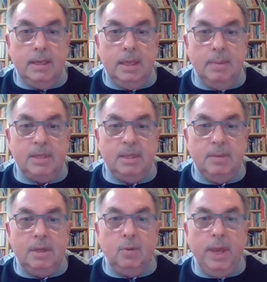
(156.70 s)
He must
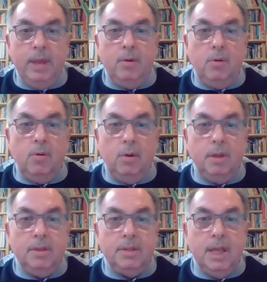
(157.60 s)
have been aware all
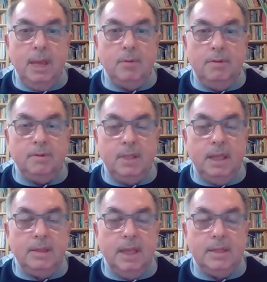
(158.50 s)
the time after
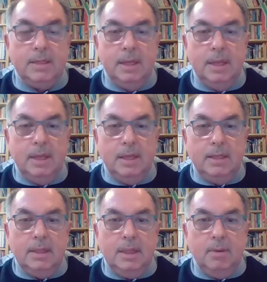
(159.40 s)
that
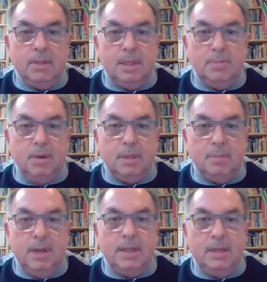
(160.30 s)
there was this
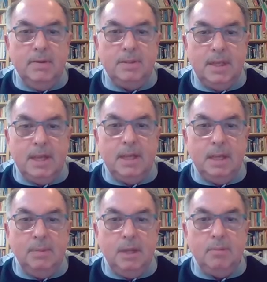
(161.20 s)
possibility of
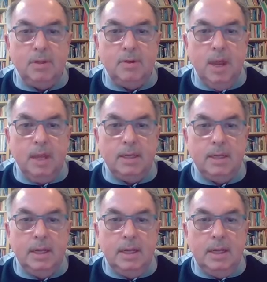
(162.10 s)
suddenly being betrayed
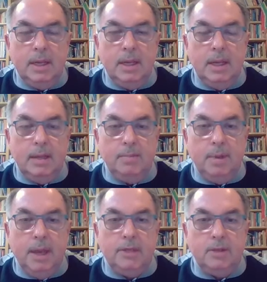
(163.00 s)

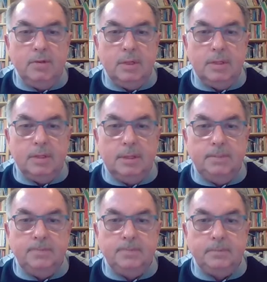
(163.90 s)
by Judas.
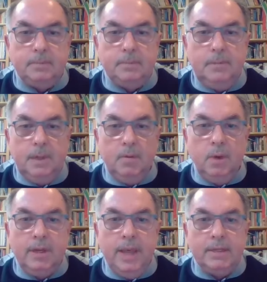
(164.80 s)

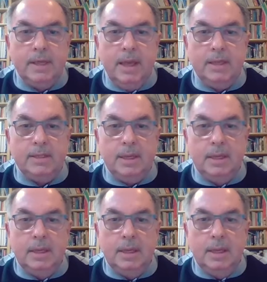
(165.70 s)
What
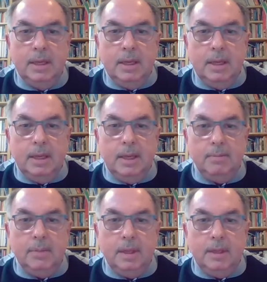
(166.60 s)
anxiety.
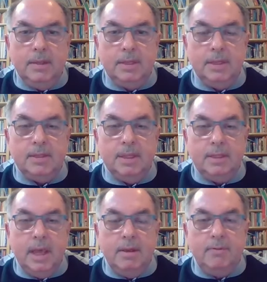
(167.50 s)
This is the
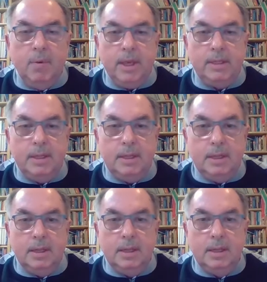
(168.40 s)
day of waiting.